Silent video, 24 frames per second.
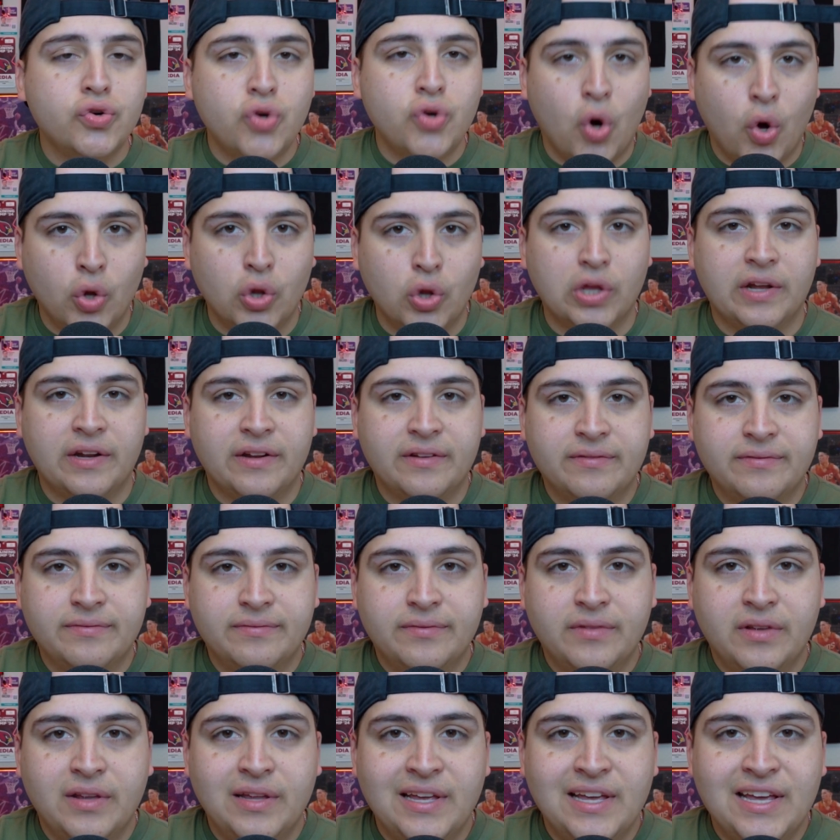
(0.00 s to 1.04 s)
Nolan,
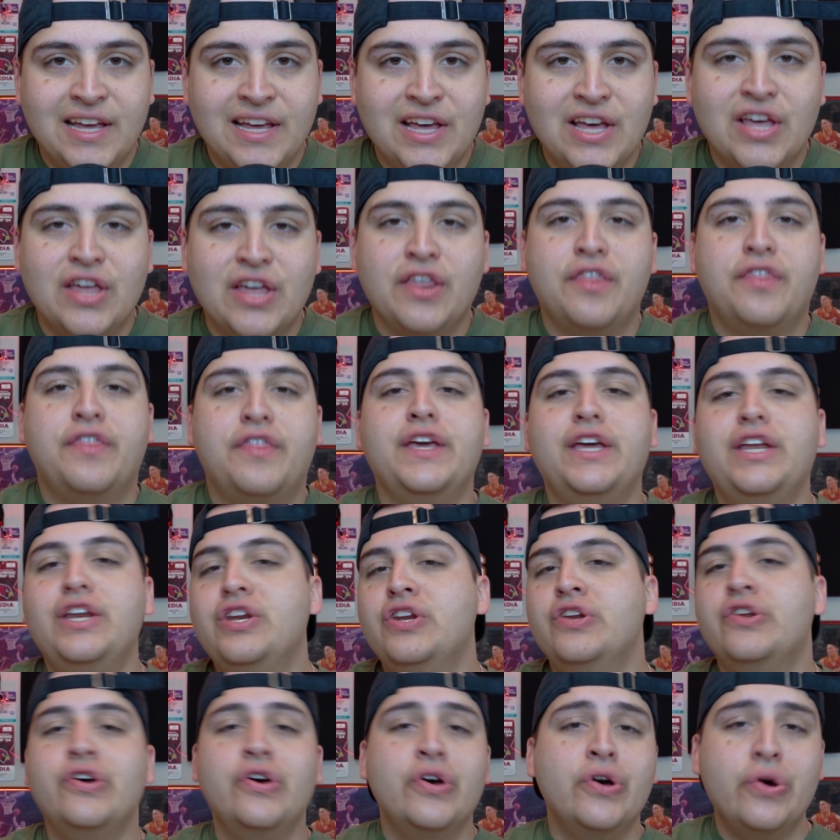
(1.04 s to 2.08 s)
the
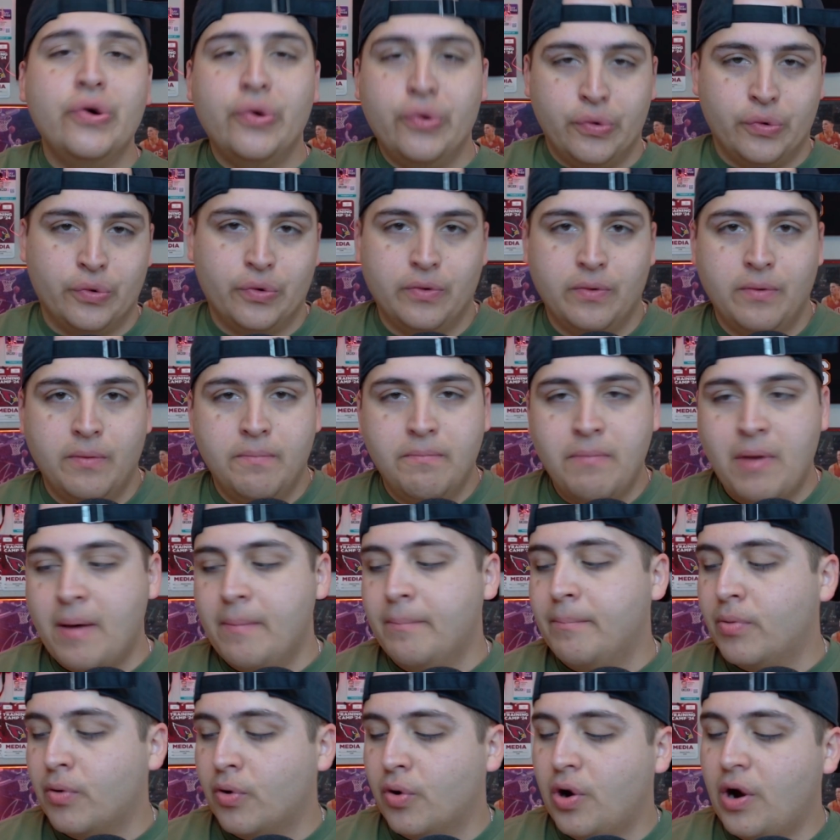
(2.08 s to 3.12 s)
new
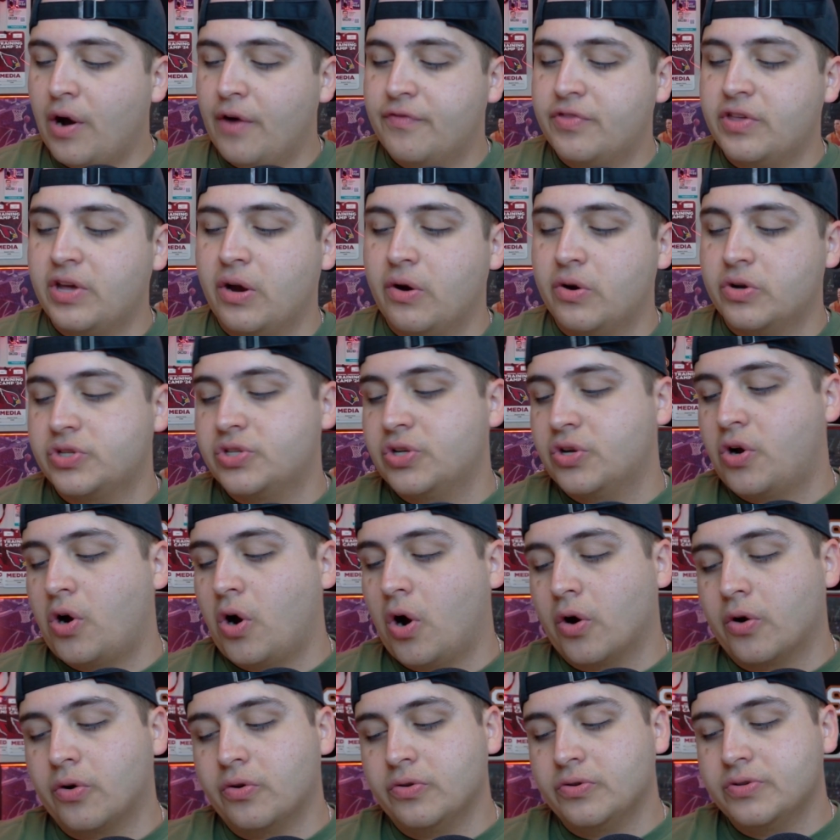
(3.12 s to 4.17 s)
member of the Arizona
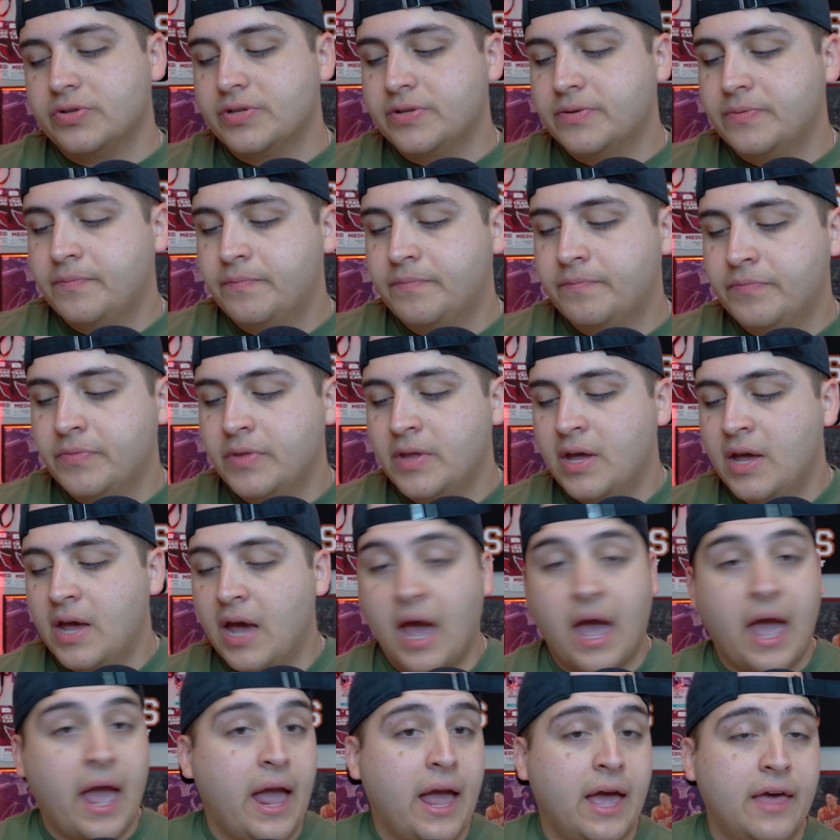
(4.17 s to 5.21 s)
Cardinals.
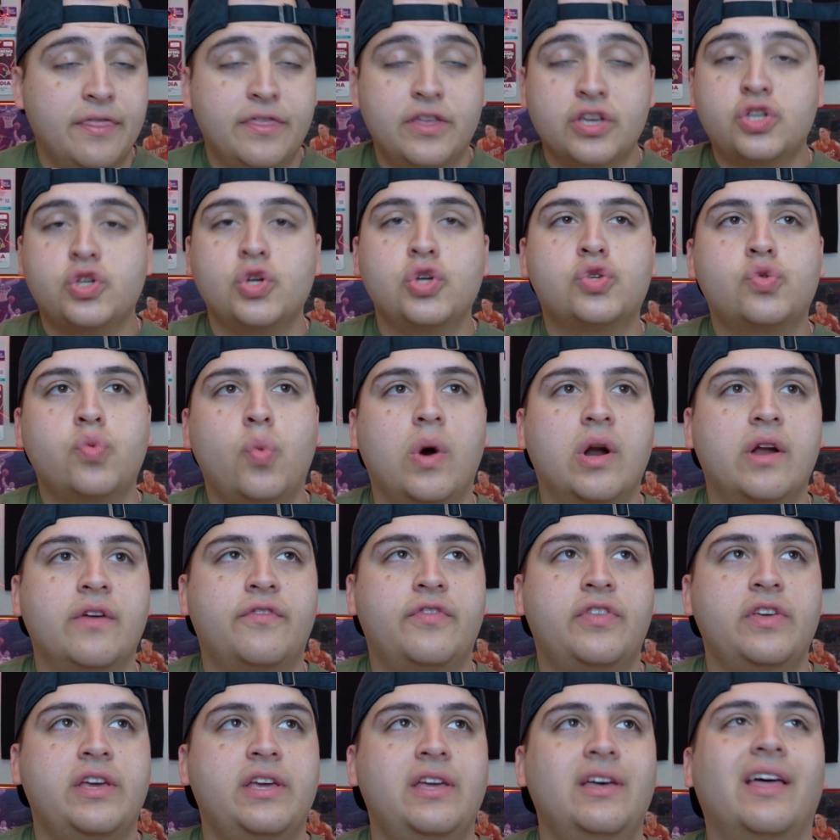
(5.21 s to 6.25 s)
And this was one of
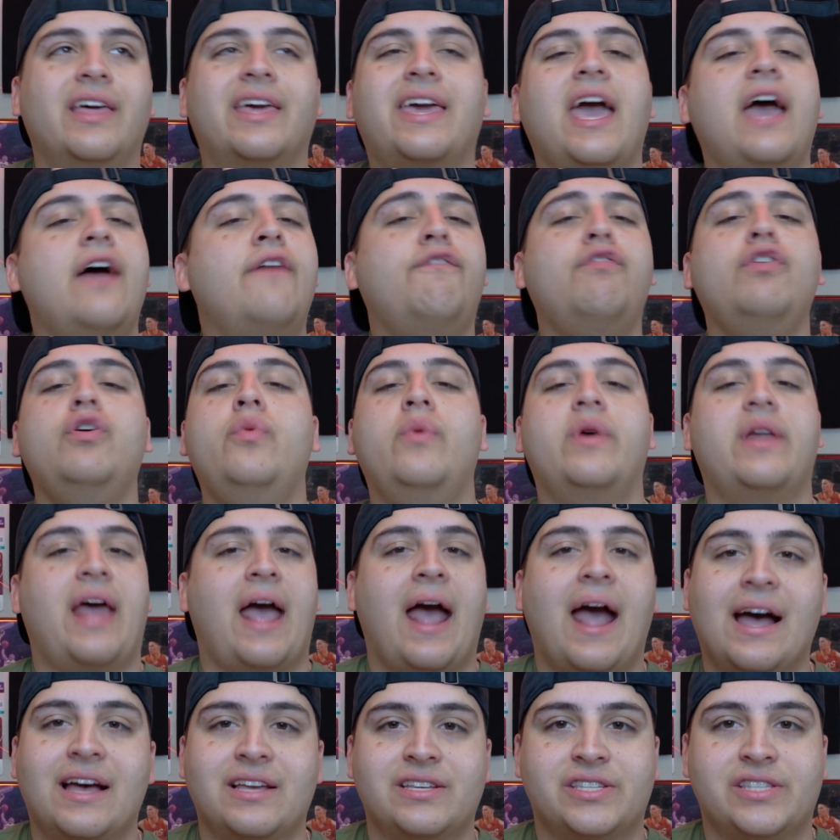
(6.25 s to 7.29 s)
the, everyone
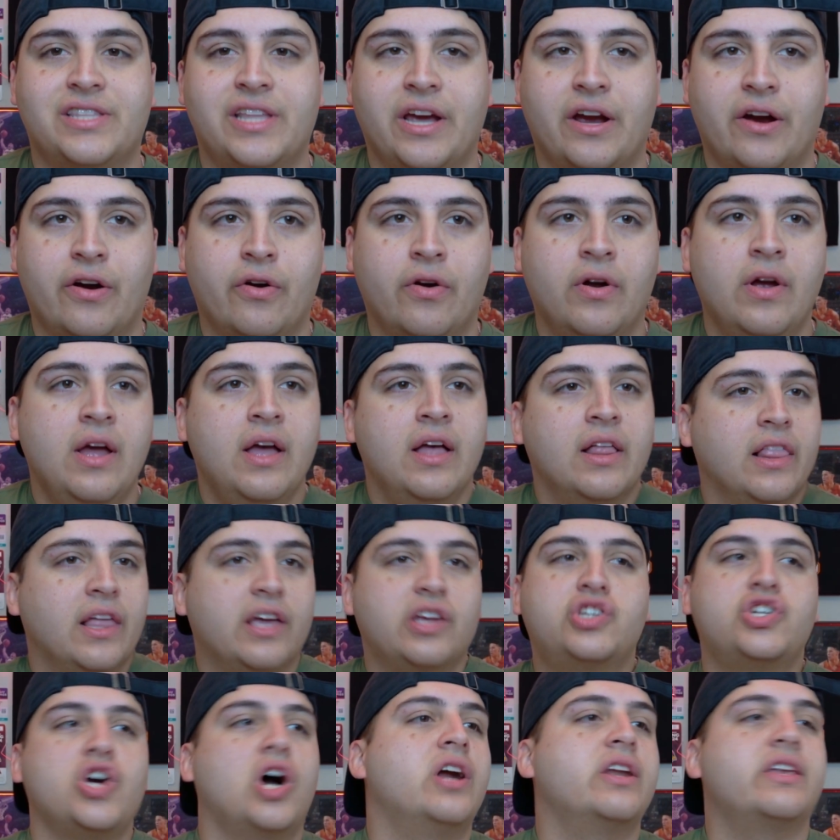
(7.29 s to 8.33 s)
has their,
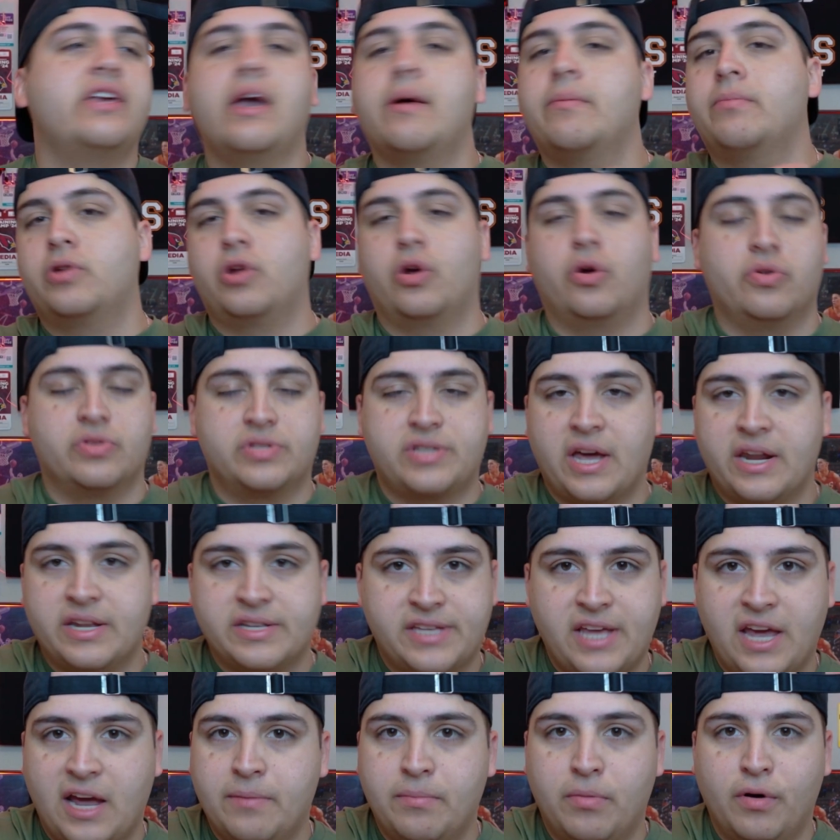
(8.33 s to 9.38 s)
John Gambadero's got his
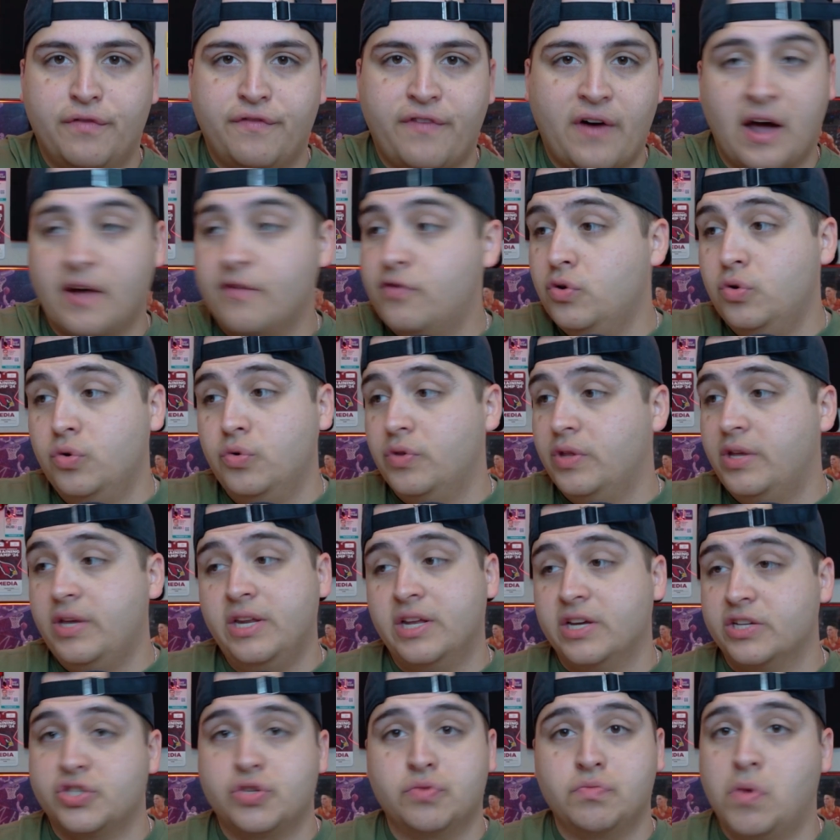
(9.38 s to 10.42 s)
Gambo 5, who he
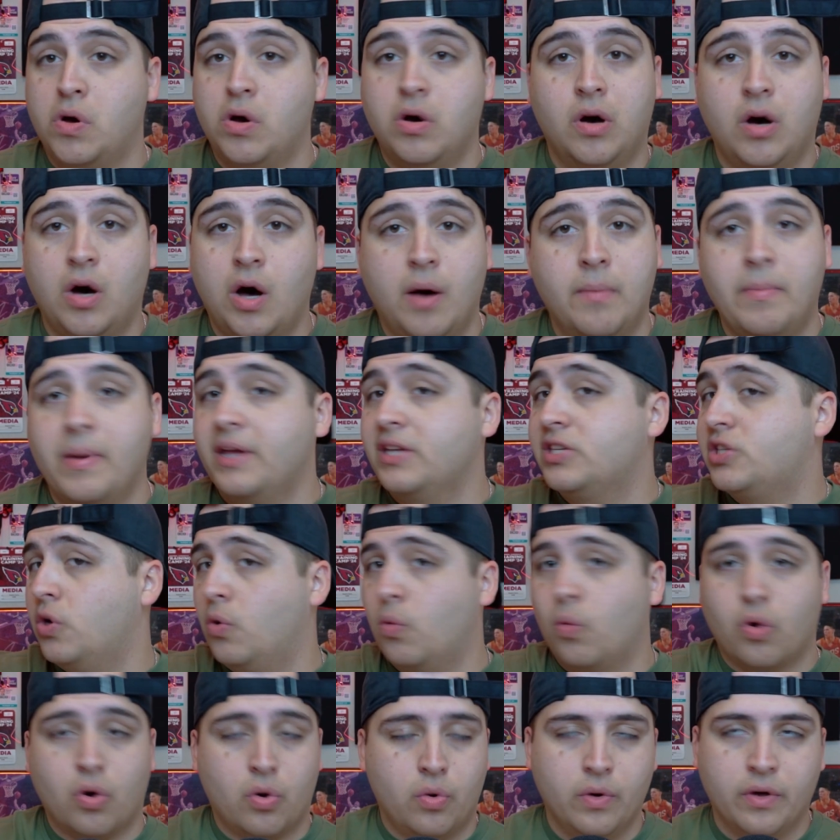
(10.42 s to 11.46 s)
does amazing
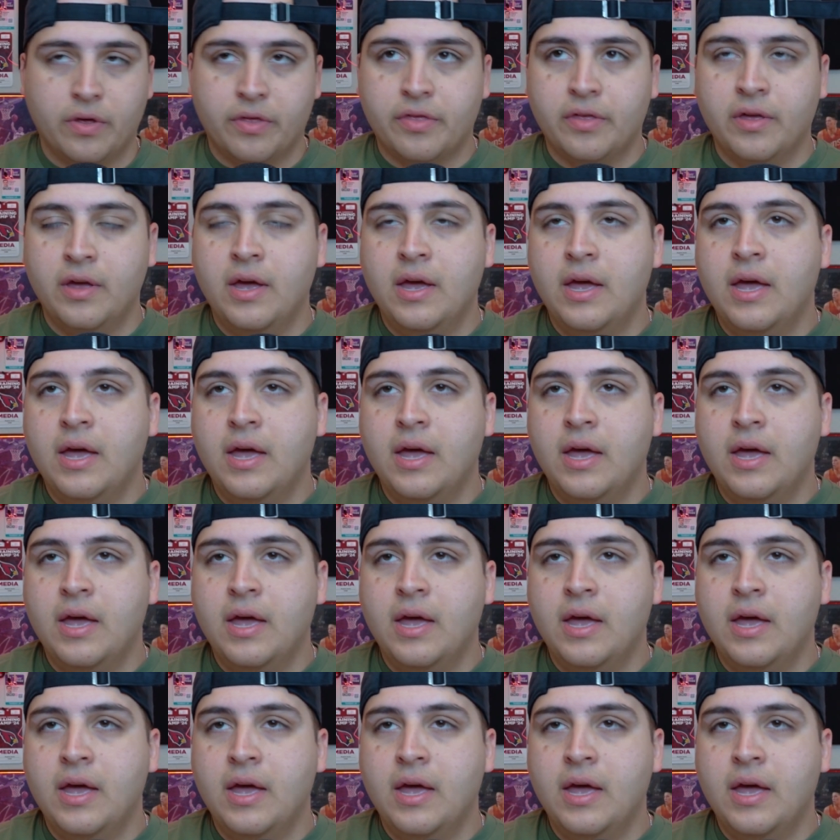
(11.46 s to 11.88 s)
work with.